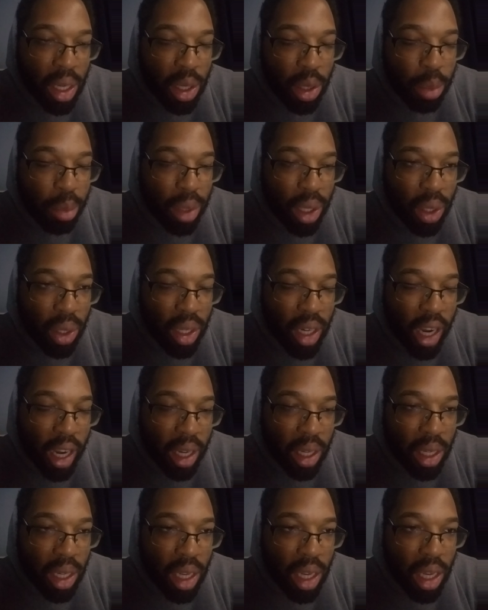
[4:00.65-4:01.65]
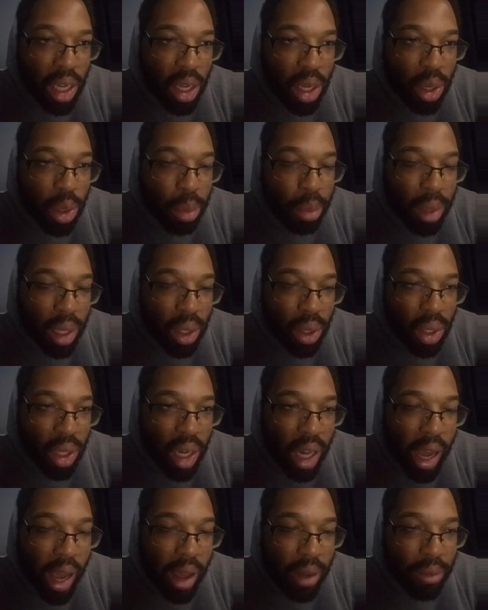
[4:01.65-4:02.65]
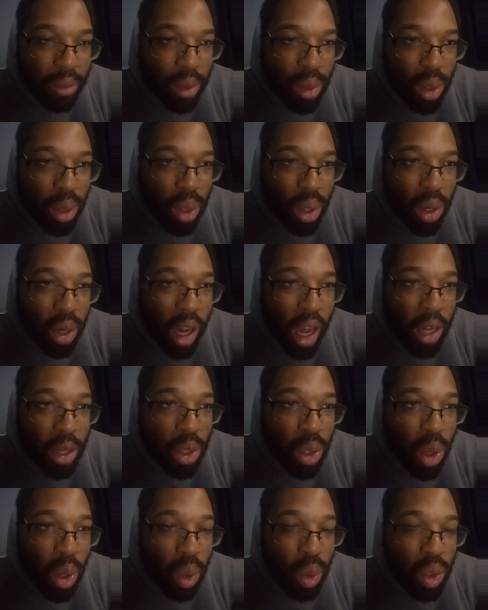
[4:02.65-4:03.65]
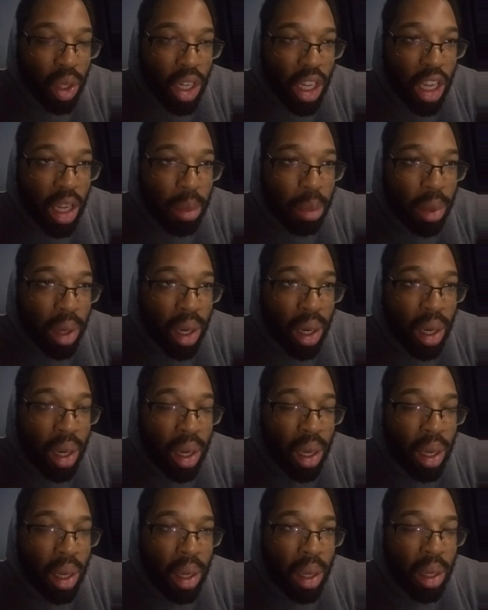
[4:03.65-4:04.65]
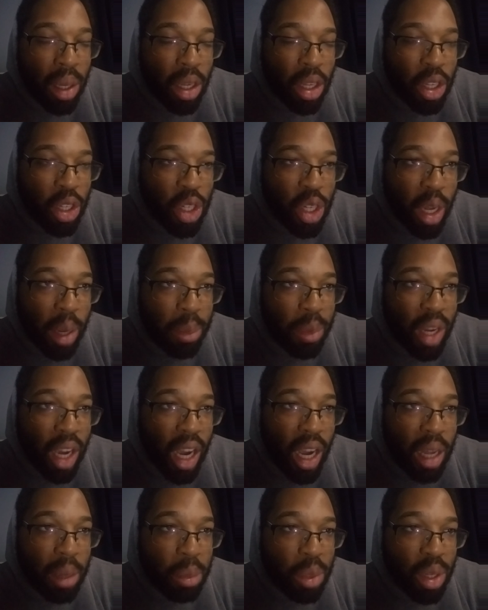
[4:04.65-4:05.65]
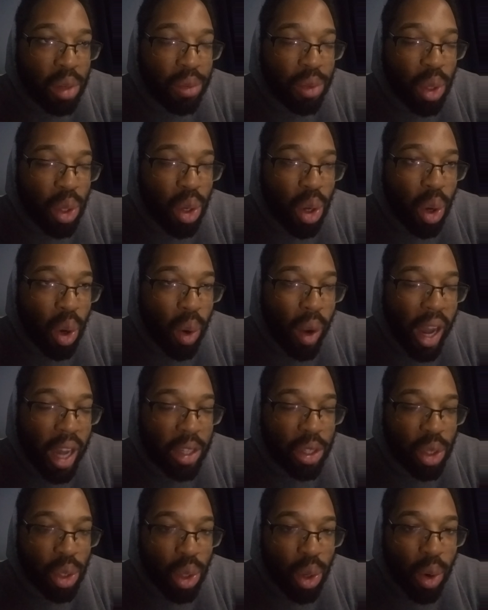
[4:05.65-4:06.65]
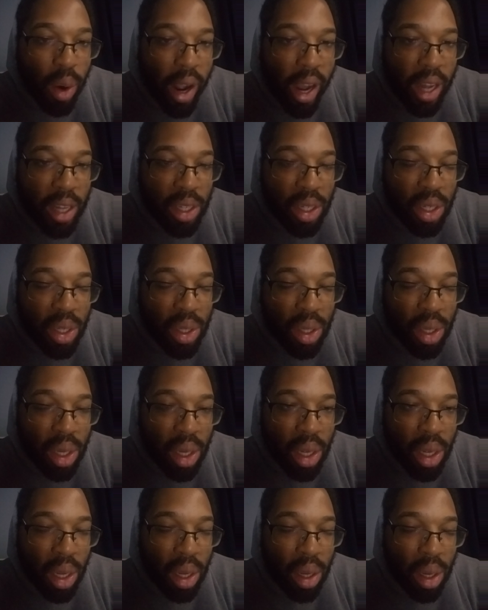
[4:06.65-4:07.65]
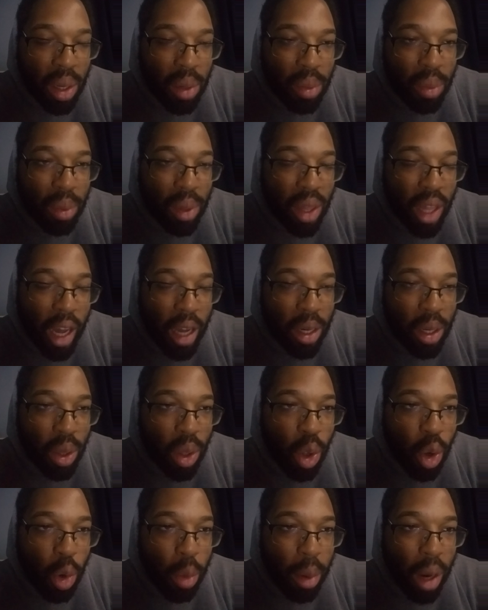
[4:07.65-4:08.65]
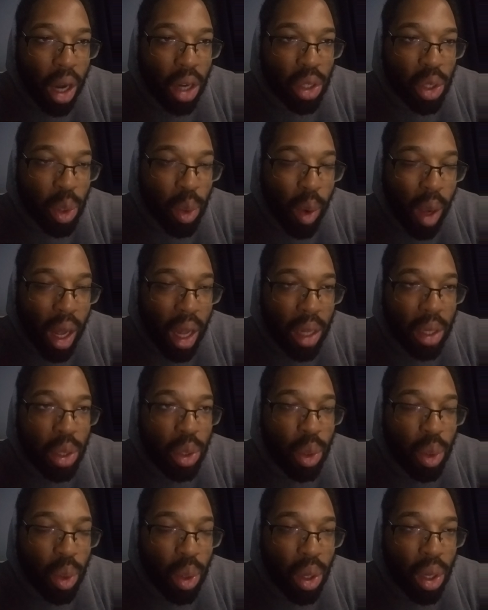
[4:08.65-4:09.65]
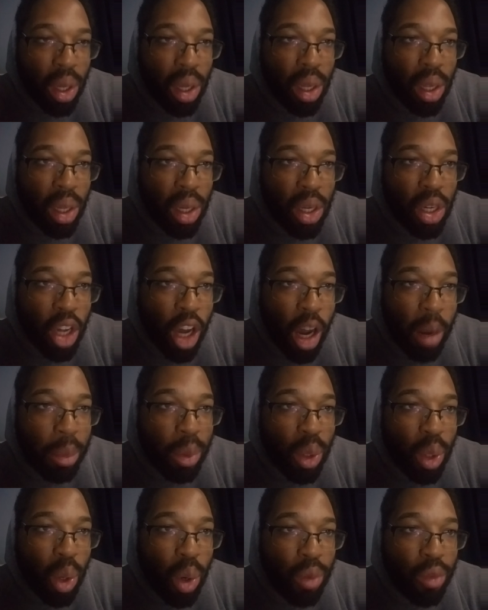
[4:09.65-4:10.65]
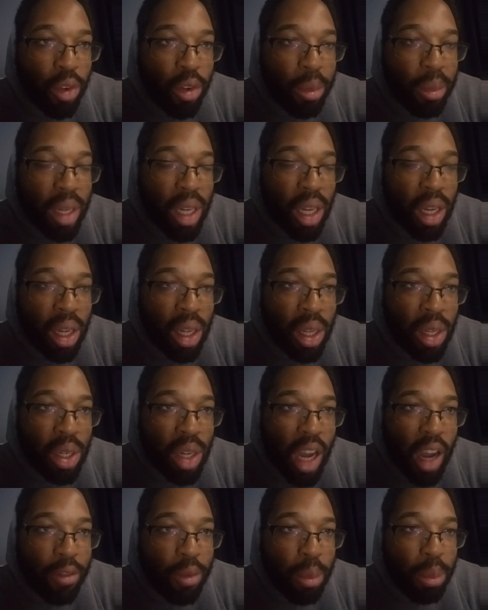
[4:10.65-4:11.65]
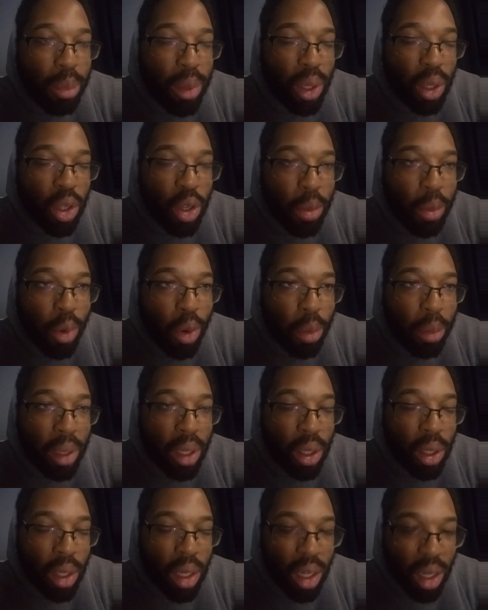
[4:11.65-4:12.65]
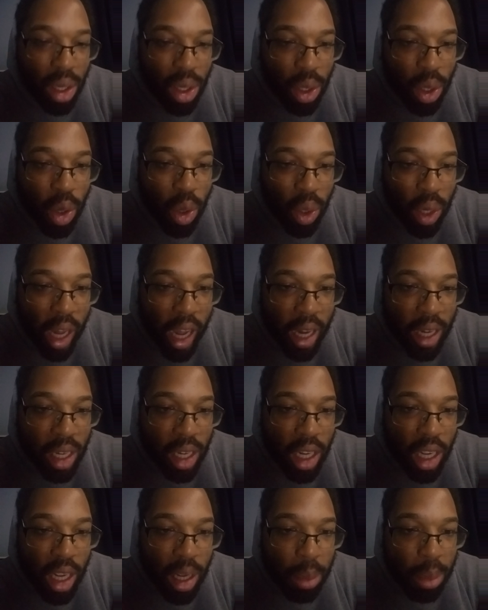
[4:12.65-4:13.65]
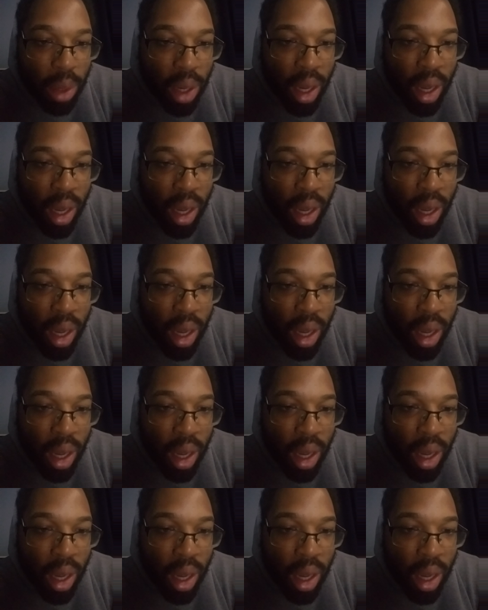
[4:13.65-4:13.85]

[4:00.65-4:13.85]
You build technique, you build depth, you learn how to go deep. Because sometimes if you go ass to grass without a low box squat, you could topple over because you haven't built the mobility to go that deep.